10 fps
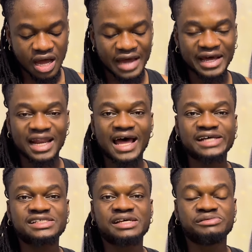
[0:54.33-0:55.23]
And our
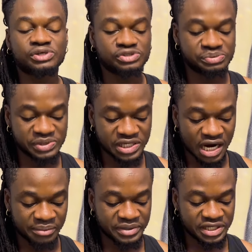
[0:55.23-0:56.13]
last game is going to be in
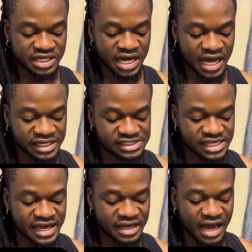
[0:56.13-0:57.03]
Armenia, and it's
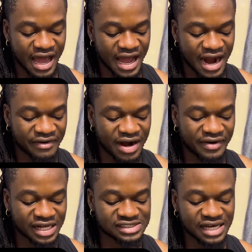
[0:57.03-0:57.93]

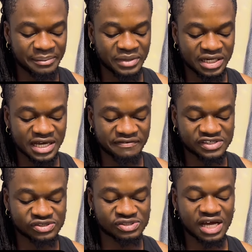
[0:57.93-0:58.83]
Ararat, Armenia
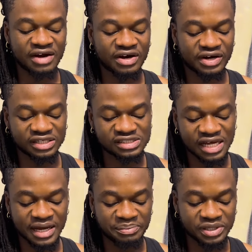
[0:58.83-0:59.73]
versus Ararat.
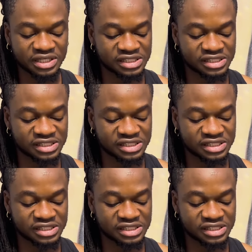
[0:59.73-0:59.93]
And our pick